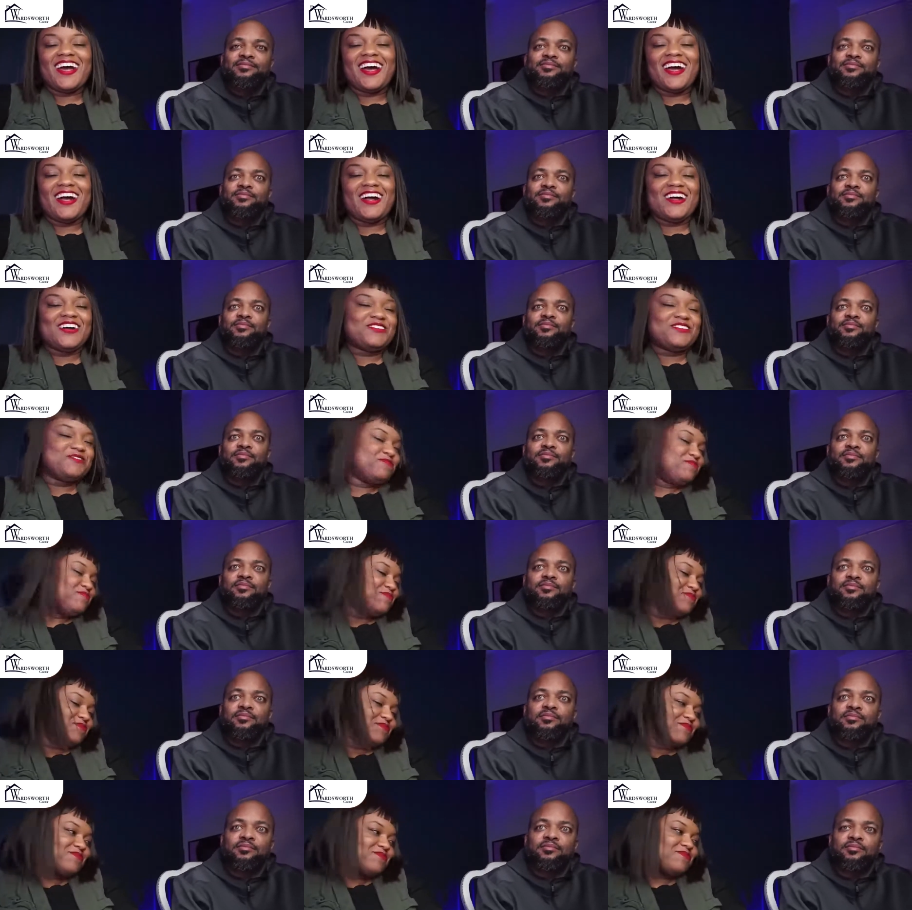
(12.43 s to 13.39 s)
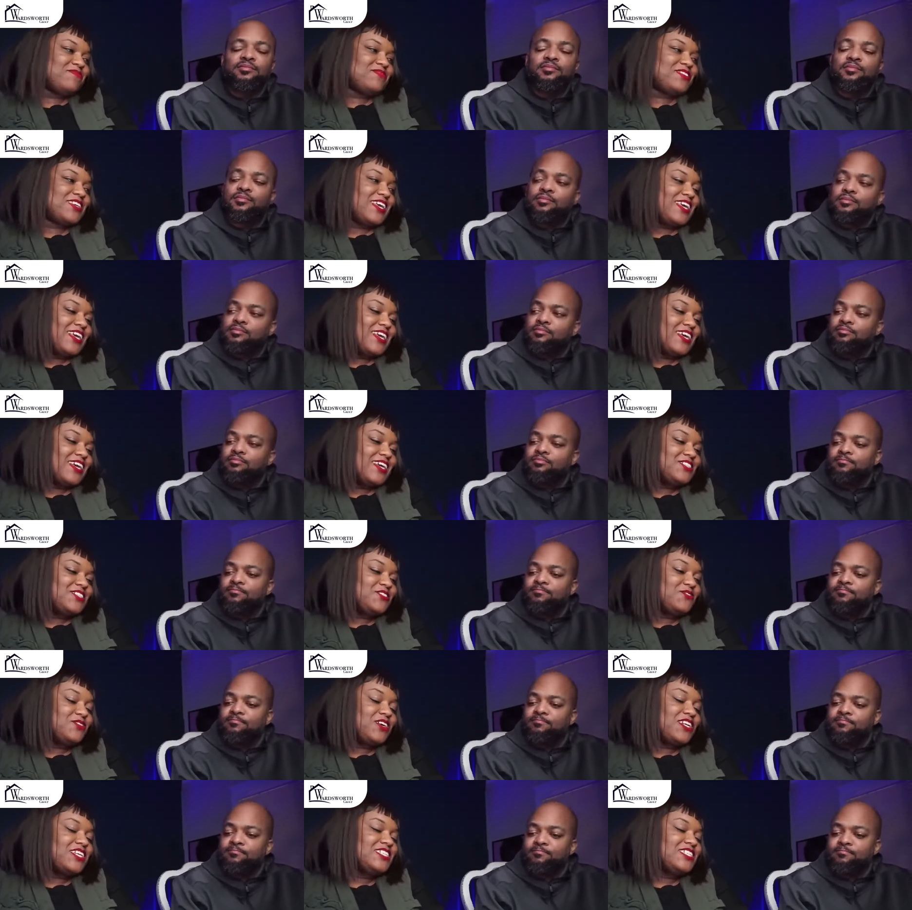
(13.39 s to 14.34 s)
Speaker 1: um, just
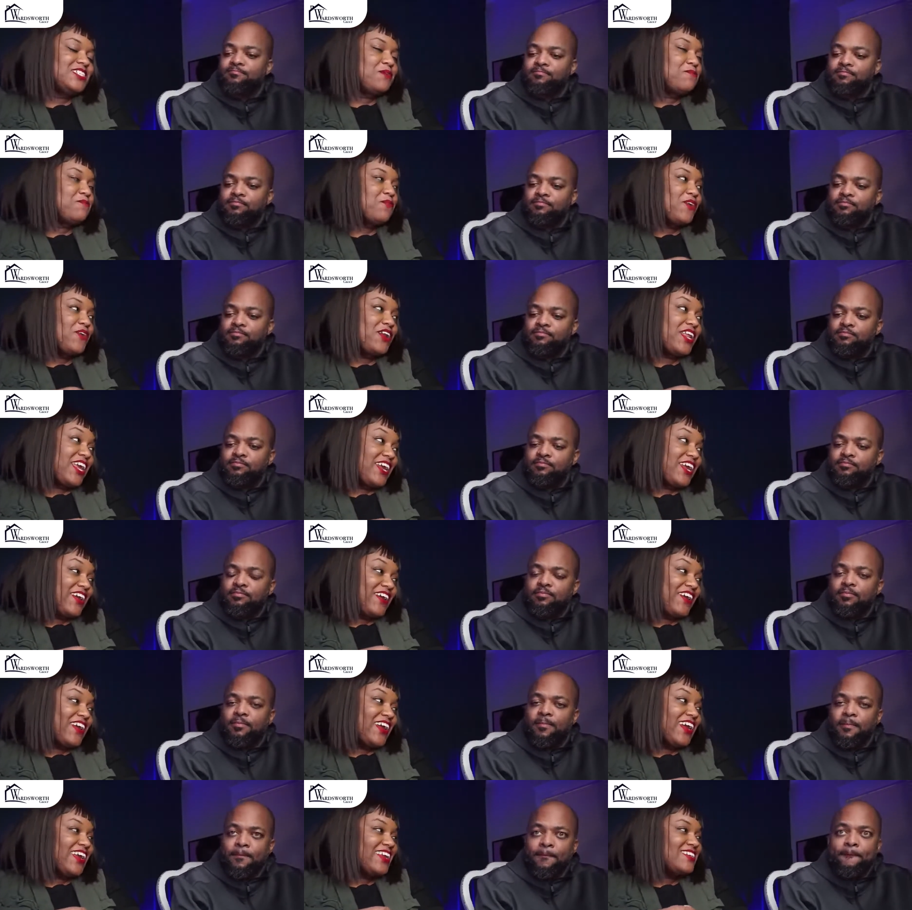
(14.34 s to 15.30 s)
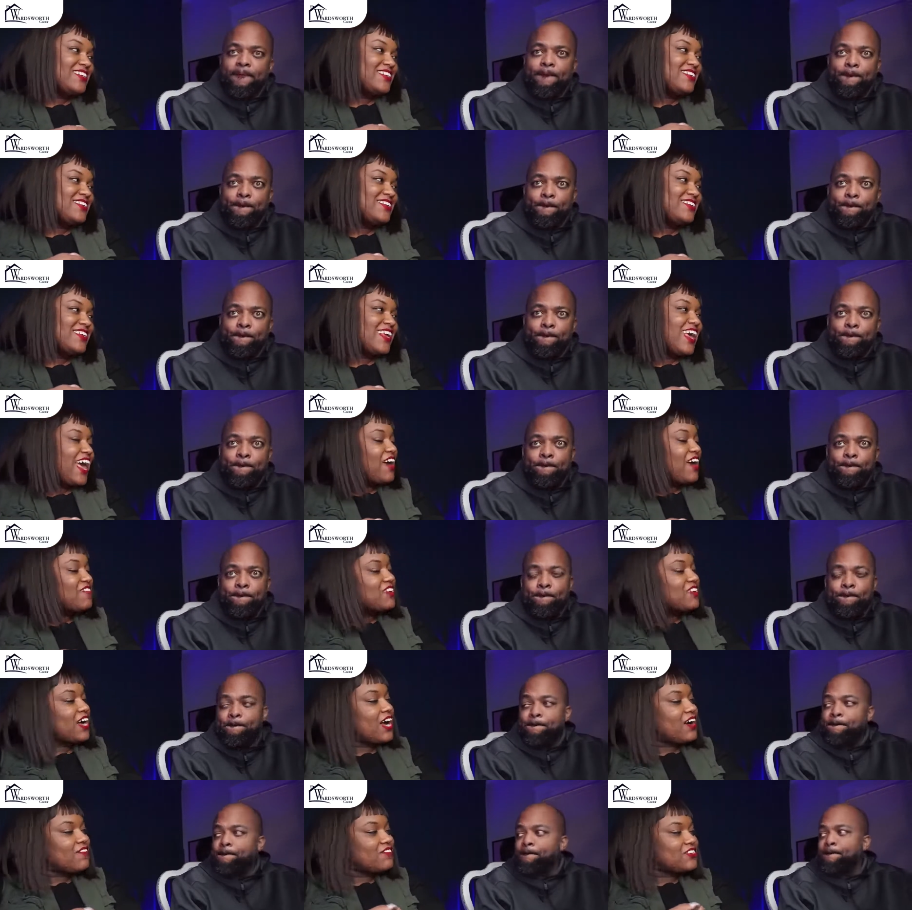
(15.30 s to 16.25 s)
wanted to jump on here and have a
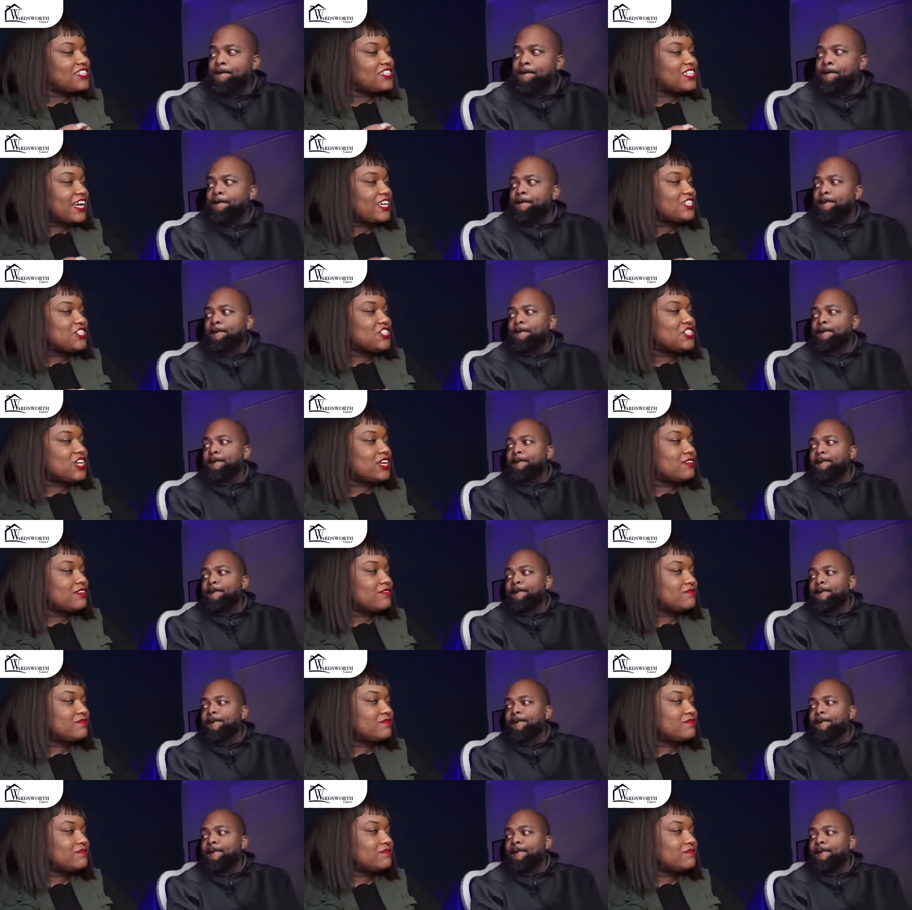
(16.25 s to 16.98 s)
conversation.